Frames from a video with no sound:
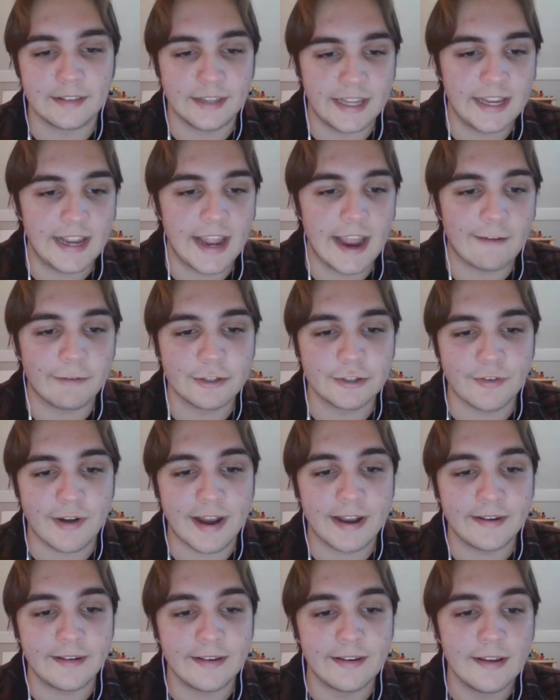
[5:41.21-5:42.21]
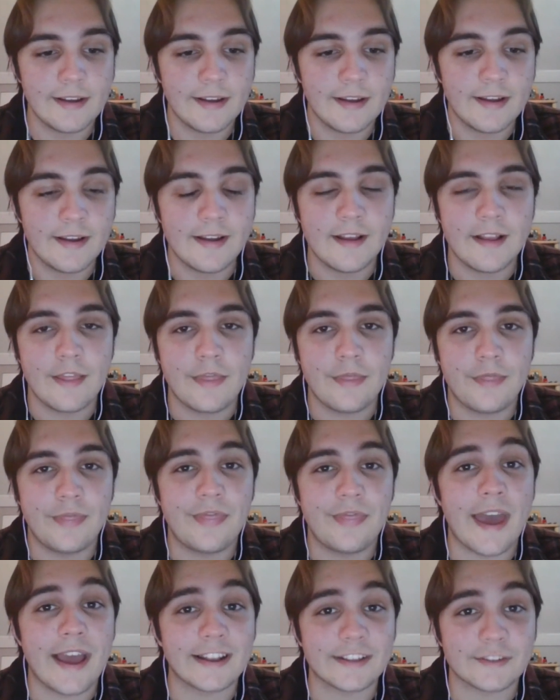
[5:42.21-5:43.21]
That's really going to help.
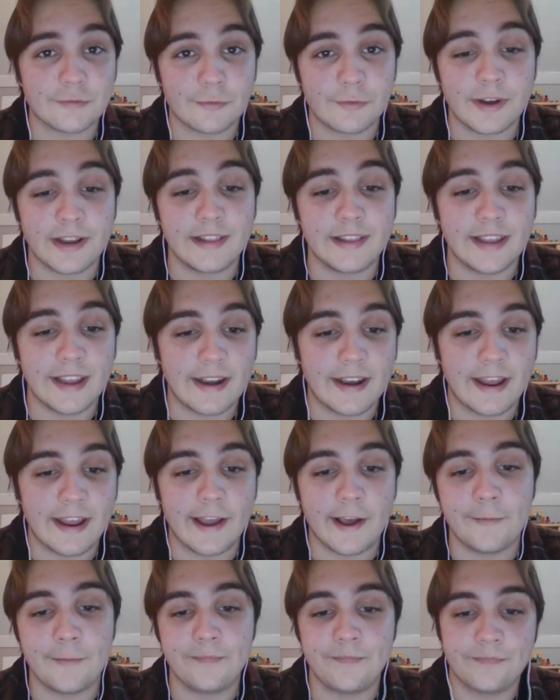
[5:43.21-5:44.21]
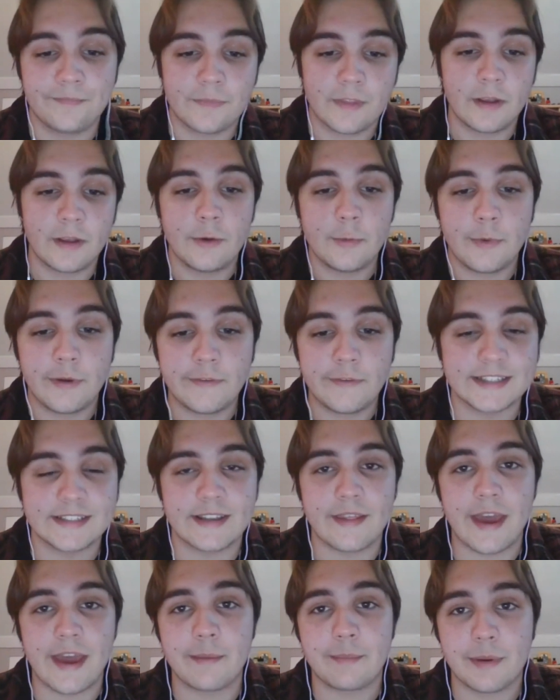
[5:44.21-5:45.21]
We've seen bits and pieces of that, but more
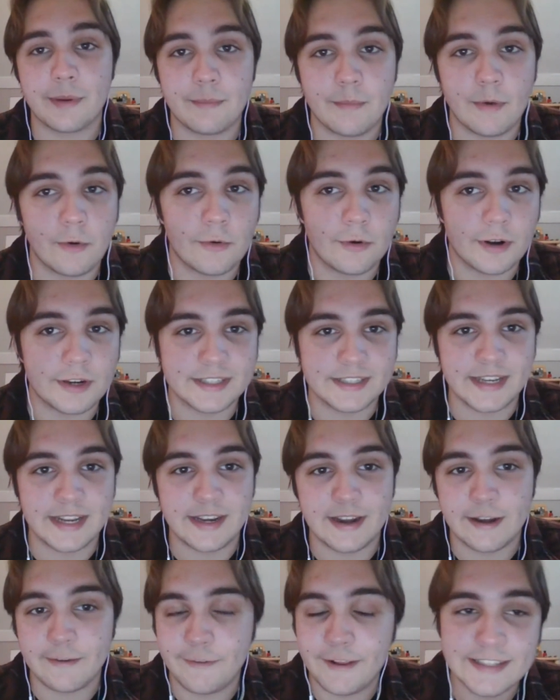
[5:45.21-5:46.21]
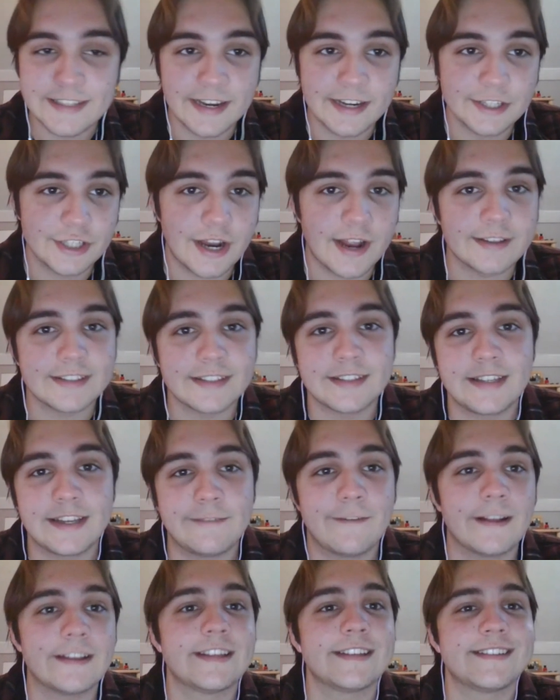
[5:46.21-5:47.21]
is needed. If he's hitting shots, defenses
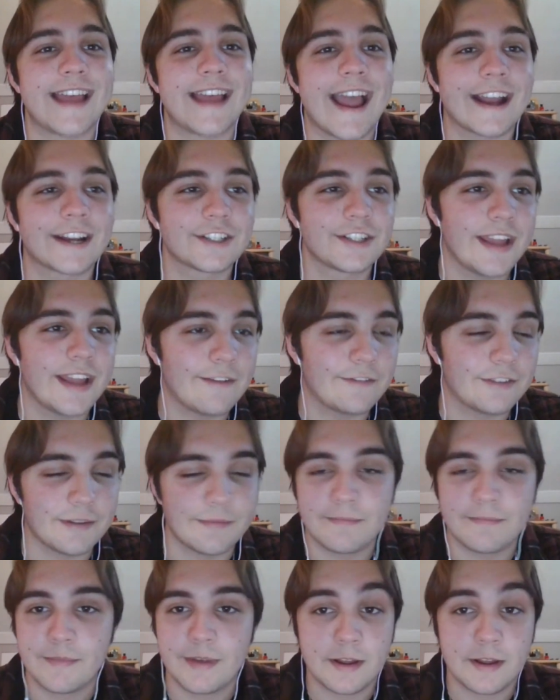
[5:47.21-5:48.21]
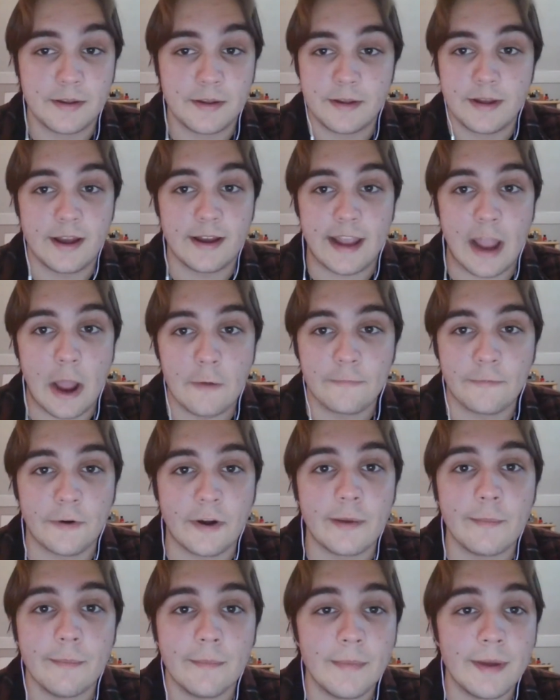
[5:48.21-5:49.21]
actually have to account for him
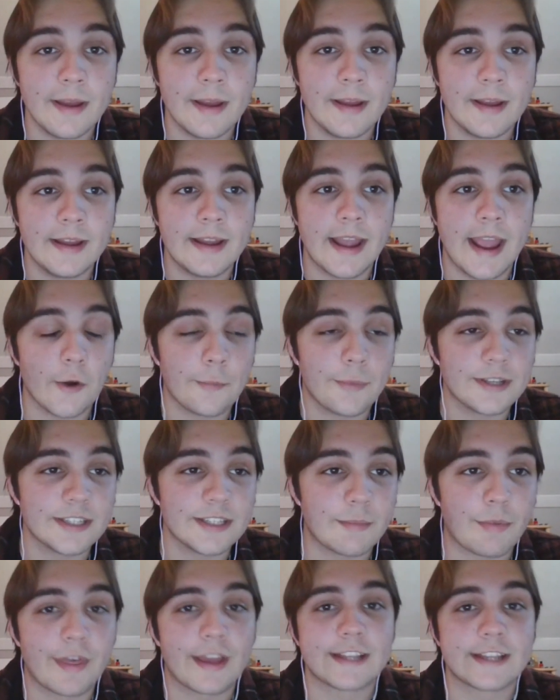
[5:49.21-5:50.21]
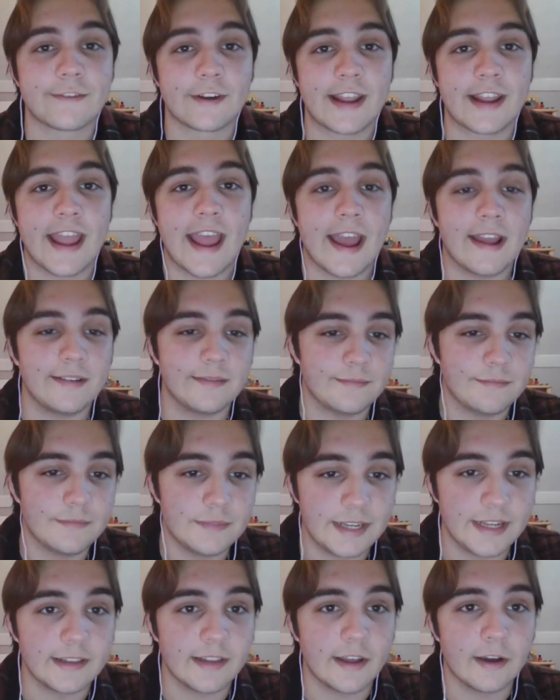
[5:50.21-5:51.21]
and that opens up things for KAT,
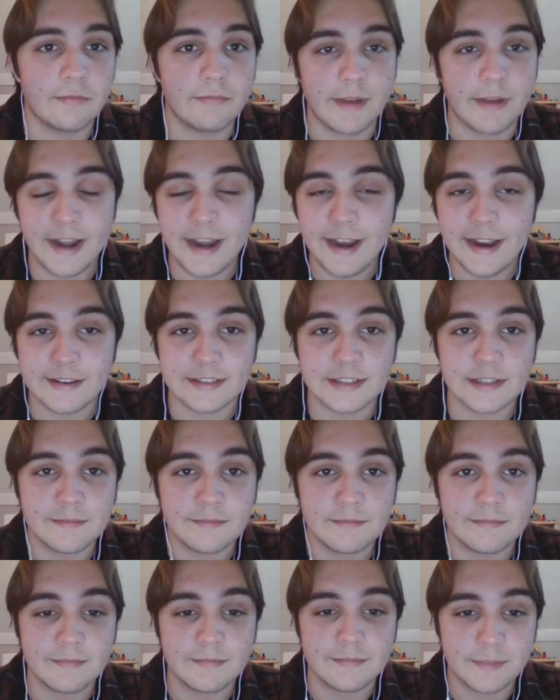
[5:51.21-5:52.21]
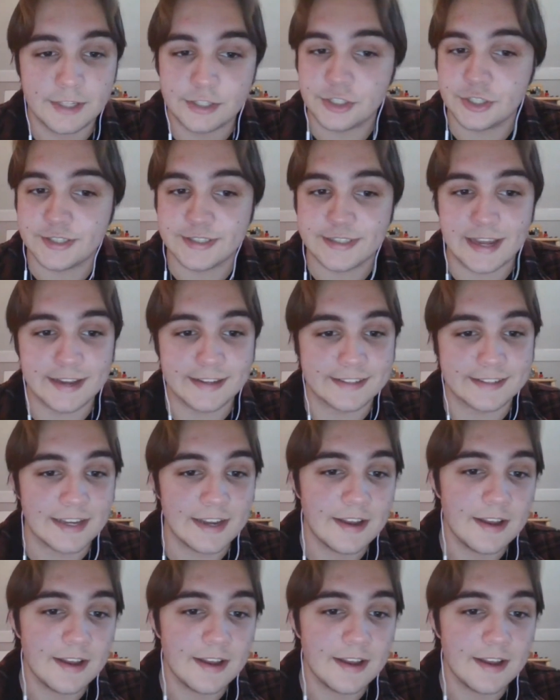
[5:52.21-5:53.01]
D'Lo, and Ant. It just does.